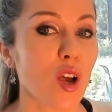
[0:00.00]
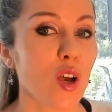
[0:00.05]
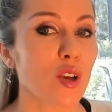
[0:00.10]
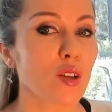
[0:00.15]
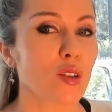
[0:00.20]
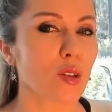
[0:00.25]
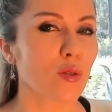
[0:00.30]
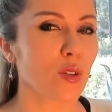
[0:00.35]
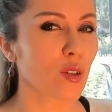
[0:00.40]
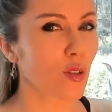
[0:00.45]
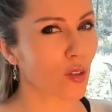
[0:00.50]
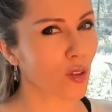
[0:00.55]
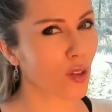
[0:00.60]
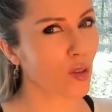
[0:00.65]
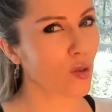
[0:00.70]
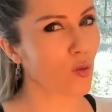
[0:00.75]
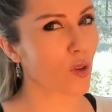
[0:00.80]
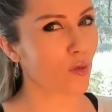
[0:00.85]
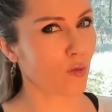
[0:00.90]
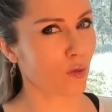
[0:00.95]
So in order
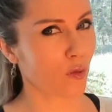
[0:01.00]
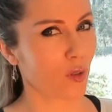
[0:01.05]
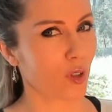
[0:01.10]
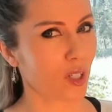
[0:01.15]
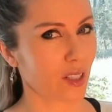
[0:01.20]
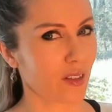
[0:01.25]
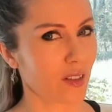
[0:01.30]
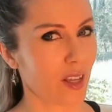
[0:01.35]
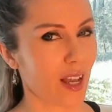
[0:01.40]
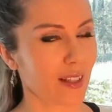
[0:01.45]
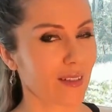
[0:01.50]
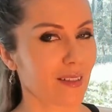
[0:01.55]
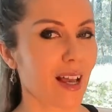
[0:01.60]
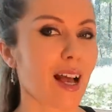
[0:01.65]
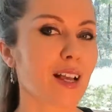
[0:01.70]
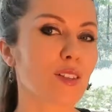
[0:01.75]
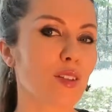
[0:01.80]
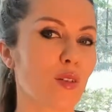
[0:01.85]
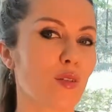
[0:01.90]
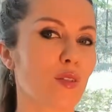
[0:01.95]
to avoid that,
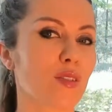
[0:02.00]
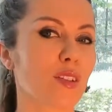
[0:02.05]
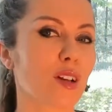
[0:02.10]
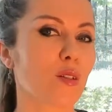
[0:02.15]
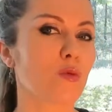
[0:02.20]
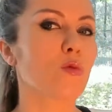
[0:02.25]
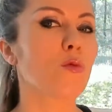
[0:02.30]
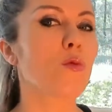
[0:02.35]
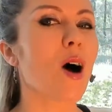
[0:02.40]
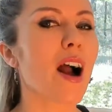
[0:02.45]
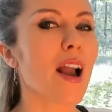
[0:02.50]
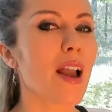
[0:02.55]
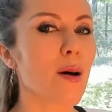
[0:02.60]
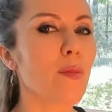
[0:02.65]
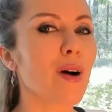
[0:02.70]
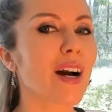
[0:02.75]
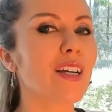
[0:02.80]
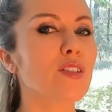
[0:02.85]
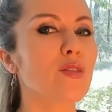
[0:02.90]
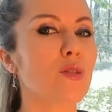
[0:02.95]
ask yourself, why am
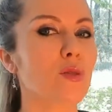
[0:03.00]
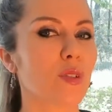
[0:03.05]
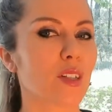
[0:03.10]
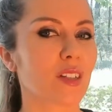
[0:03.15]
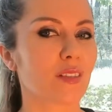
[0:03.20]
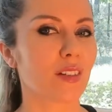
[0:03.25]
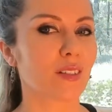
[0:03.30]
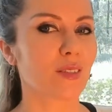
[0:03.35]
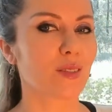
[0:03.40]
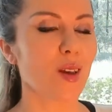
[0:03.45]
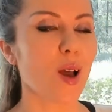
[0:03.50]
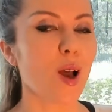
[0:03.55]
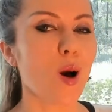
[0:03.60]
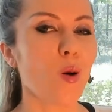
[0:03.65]
I doing this?